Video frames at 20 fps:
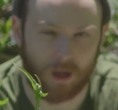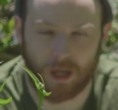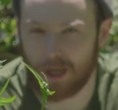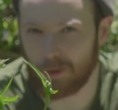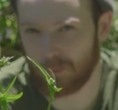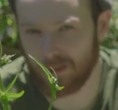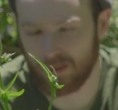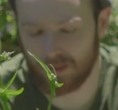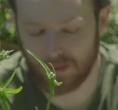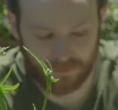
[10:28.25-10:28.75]

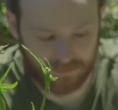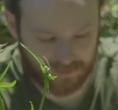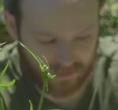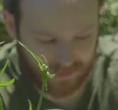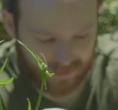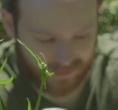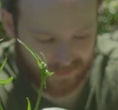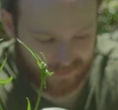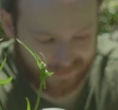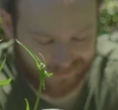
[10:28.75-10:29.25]
I will
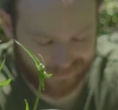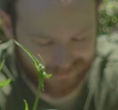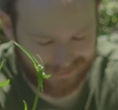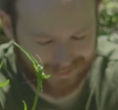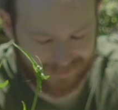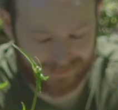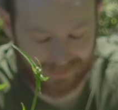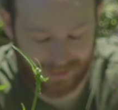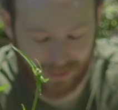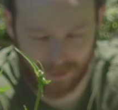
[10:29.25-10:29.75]
often think,
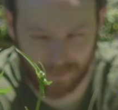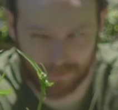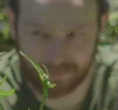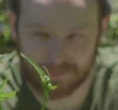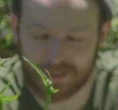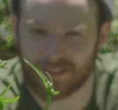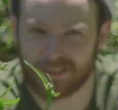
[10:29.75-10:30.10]
damn,